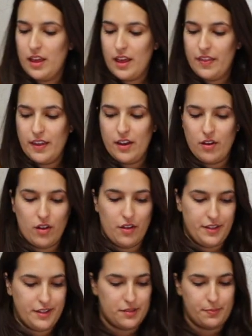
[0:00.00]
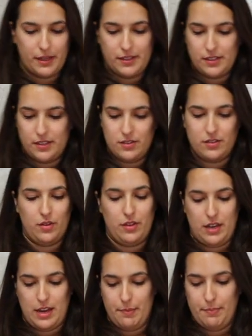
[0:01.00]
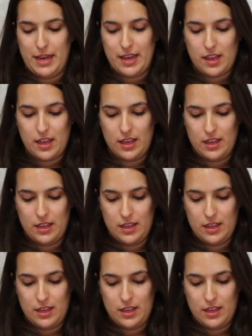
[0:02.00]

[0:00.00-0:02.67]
and then all these spices. So the nutmeg,